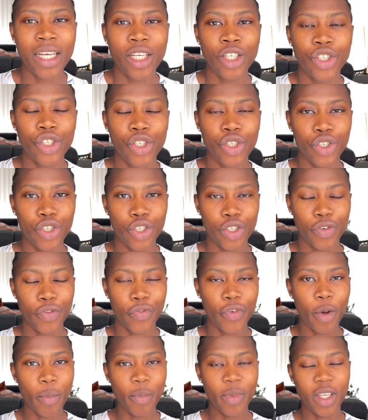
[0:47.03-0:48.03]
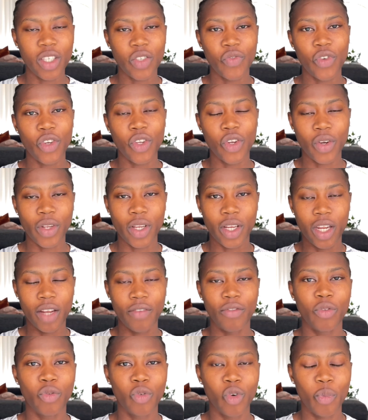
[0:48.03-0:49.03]
to just film this video in the
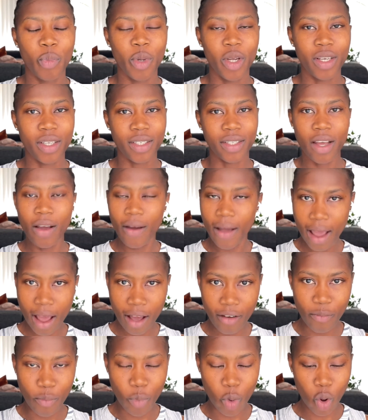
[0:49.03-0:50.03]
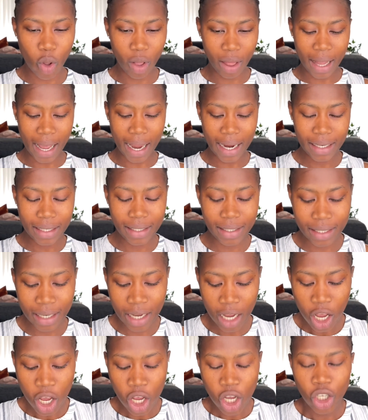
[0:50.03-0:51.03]
living room because there I have more light.
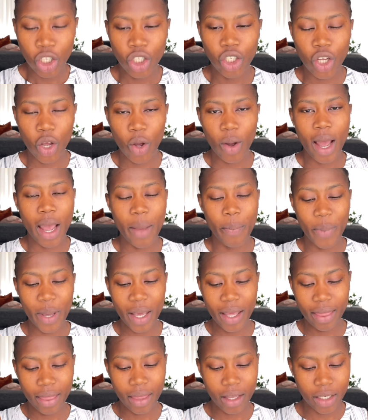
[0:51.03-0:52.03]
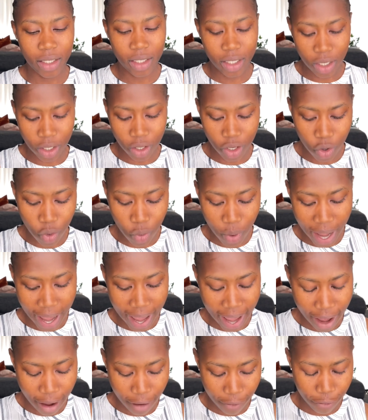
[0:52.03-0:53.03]
So I picked this new
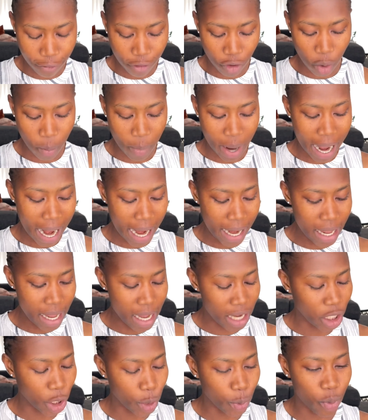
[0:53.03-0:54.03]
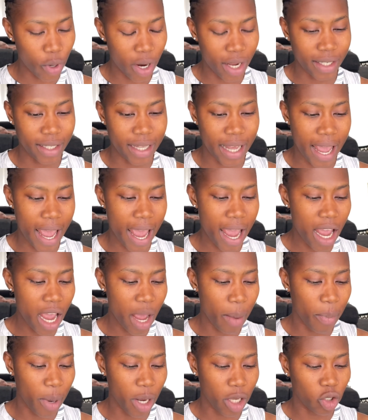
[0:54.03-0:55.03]
hair from AliExpress. The hair I
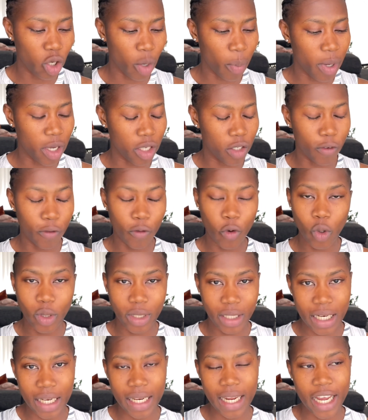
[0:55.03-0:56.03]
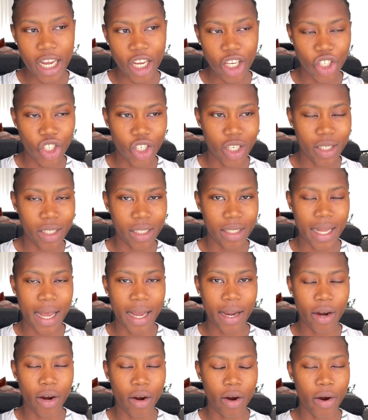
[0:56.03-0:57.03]
picked up is 14 inches. It's
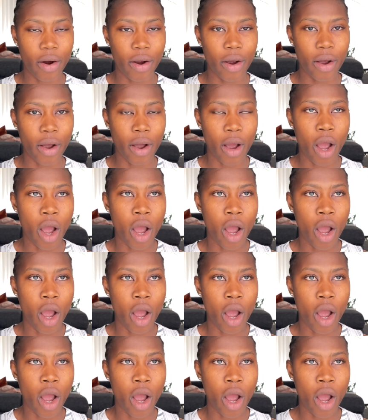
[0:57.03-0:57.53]
like a